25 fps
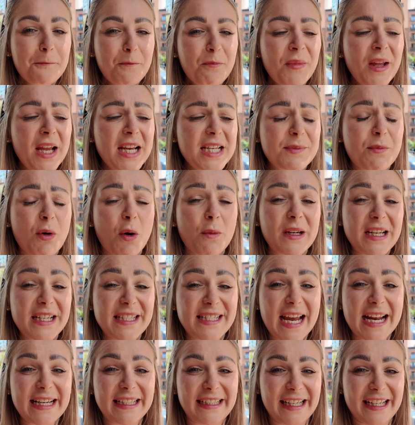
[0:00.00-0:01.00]
It's probably
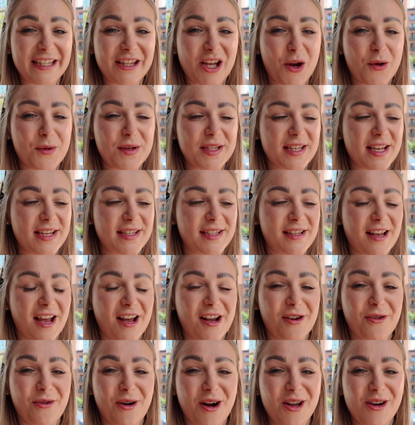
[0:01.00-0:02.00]
deadly though, as there's
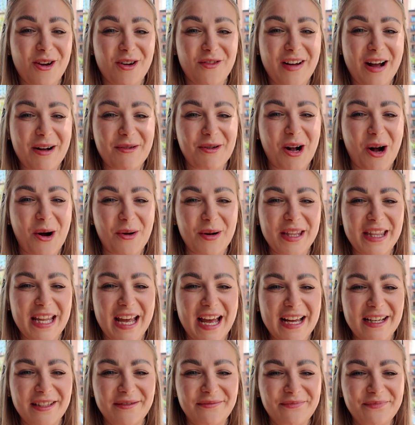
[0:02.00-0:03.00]
quite a lot of alcohol in
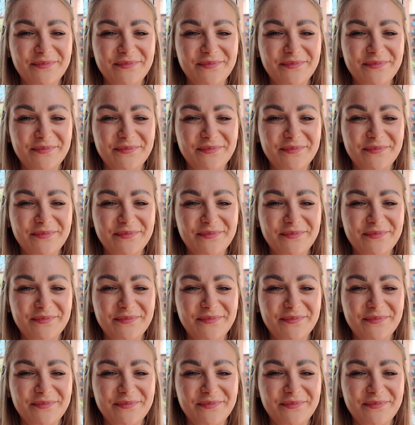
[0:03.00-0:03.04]
there.